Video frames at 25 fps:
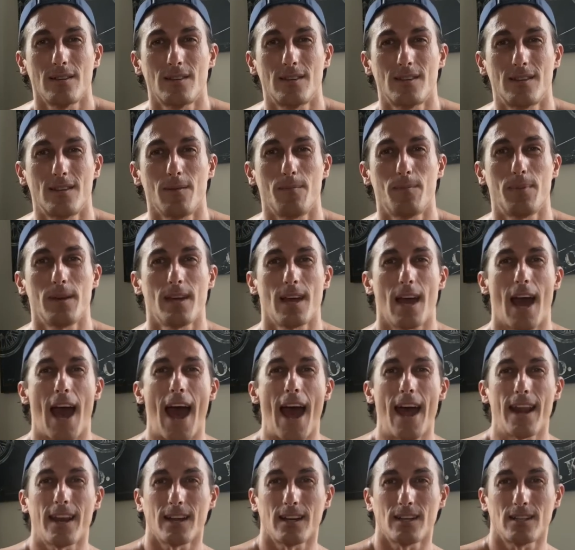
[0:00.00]
to be
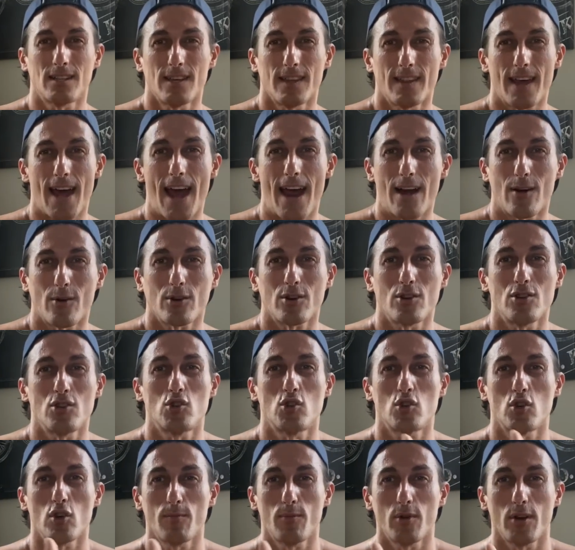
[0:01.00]
adding to that or
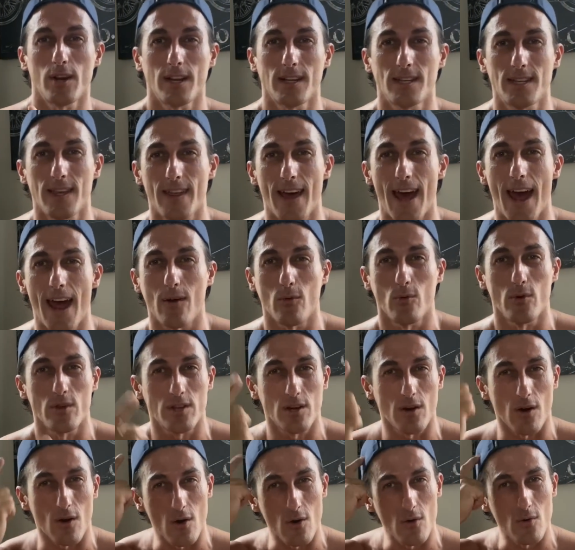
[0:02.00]
contributing to that with
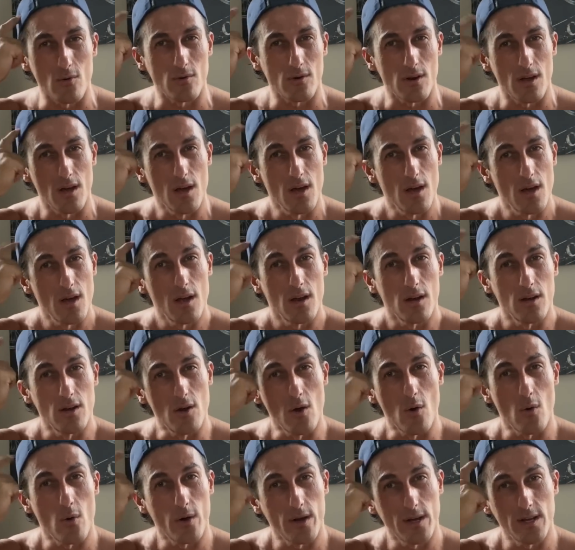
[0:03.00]
your own
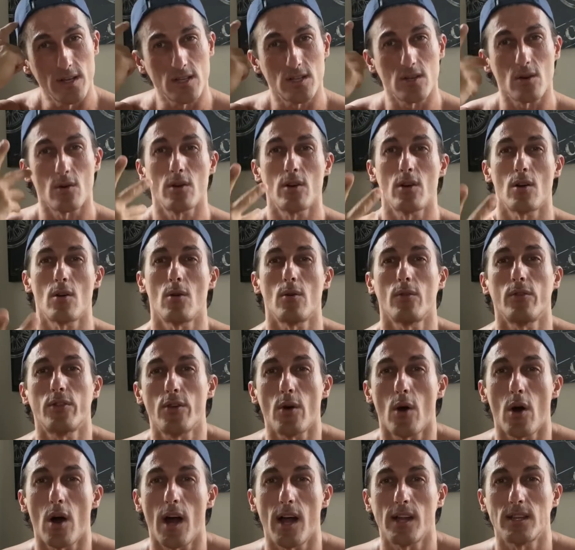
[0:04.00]
noise or your own
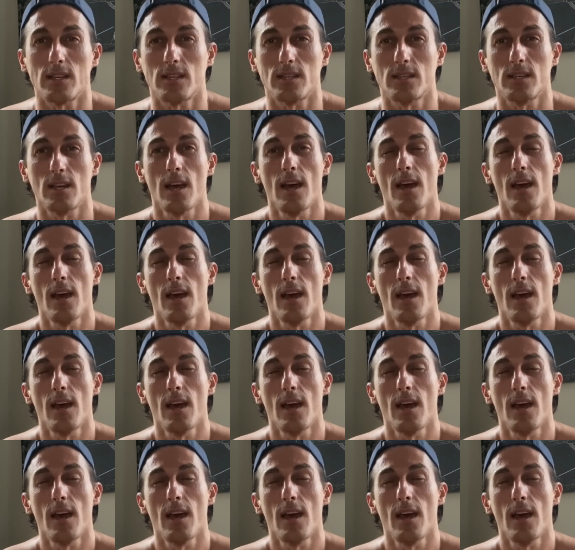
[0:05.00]
thoughts.